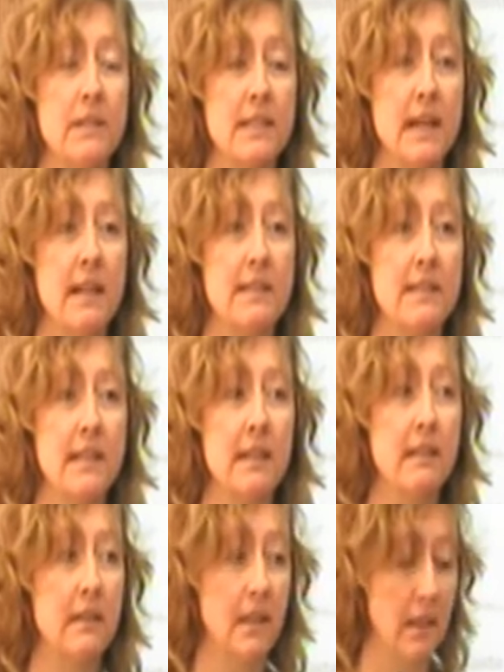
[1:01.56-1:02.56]
start
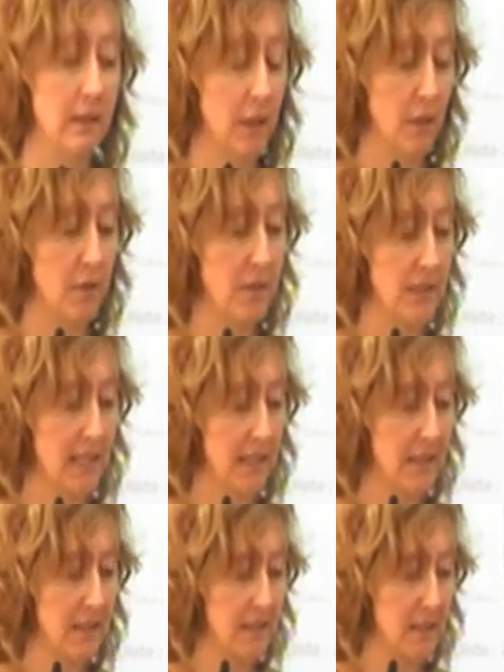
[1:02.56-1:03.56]
seeing the
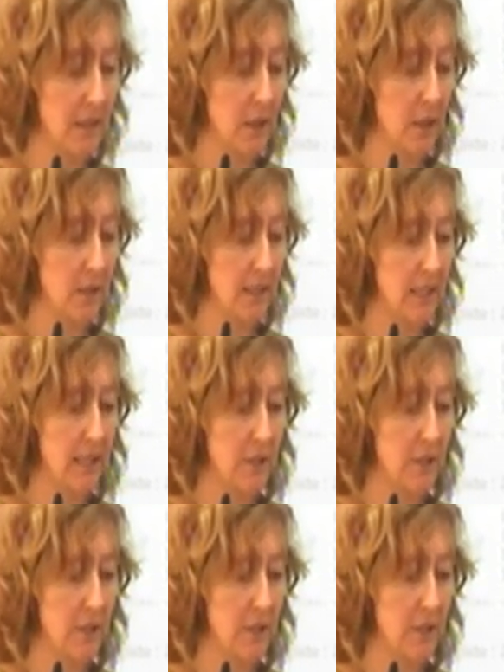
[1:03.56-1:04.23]
context, the key